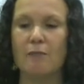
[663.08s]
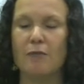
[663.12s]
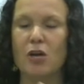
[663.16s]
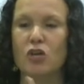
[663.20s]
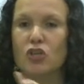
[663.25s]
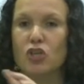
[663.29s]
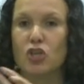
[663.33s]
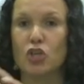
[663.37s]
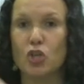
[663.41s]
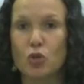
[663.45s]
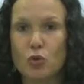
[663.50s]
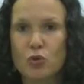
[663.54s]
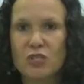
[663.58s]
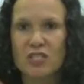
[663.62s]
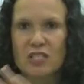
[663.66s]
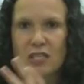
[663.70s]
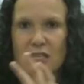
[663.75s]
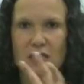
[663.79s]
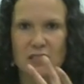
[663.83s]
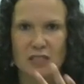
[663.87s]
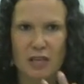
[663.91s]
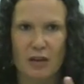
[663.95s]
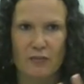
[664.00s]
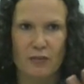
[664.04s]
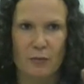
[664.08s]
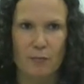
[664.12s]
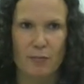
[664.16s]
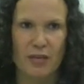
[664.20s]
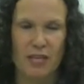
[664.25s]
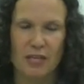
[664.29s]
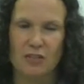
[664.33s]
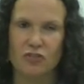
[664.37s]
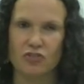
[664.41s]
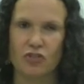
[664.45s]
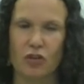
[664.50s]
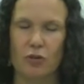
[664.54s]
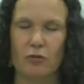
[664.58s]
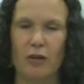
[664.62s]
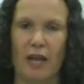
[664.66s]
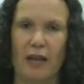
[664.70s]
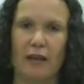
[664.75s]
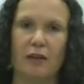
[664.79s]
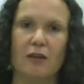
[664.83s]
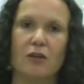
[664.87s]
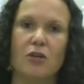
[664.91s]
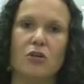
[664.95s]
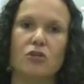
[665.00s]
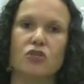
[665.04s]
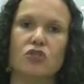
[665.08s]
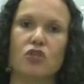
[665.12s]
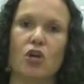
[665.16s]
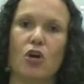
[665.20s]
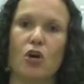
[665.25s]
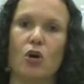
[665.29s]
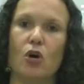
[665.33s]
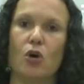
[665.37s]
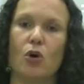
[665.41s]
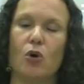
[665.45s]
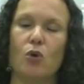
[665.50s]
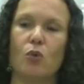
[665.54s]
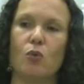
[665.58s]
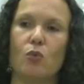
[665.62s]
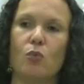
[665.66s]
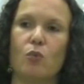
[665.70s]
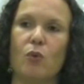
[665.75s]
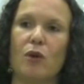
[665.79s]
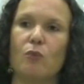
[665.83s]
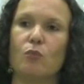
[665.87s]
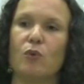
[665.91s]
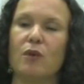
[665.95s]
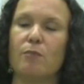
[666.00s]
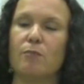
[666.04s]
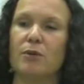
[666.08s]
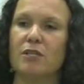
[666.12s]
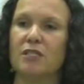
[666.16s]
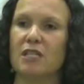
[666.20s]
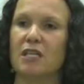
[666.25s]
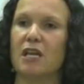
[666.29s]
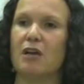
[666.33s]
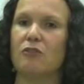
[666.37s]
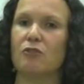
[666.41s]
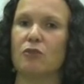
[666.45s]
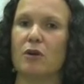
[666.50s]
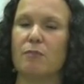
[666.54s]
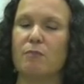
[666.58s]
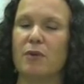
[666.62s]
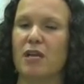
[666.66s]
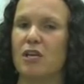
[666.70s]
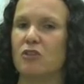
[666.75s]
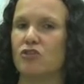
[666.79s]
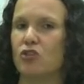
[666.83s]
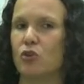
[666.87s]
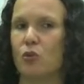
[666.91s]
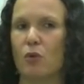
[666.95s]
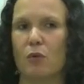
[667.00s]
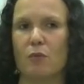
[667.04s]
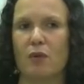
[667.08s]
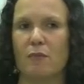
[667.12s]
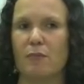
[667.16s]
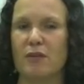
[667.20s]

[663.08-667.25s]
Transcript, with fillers: uses of a pitch. Okay, so when we put together a pitch, who are we